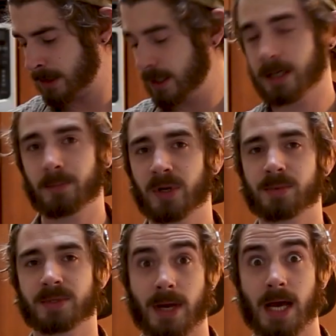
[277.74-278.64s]
I gotta prep
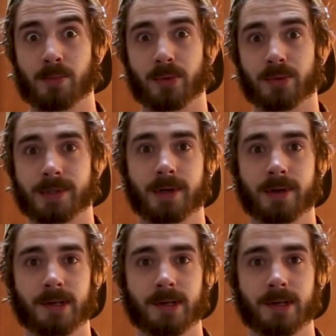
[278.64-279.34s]
some apples.